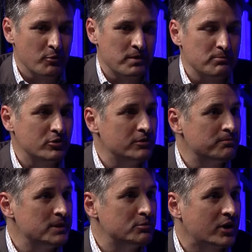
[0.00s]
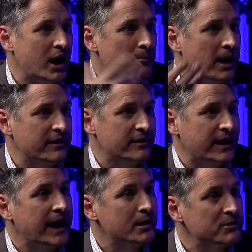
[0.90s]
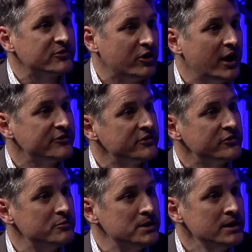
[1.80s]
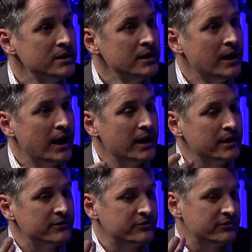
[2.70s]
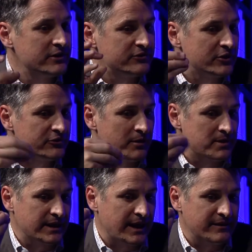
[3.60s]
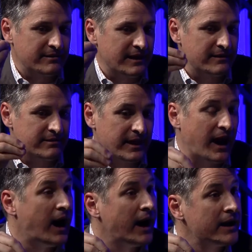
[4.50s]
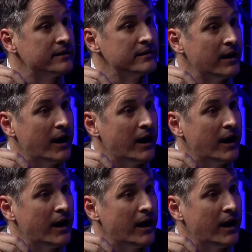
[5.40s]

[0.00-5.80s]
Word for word: people come out of the cannabis closet to me, right. And it's still something that they hide.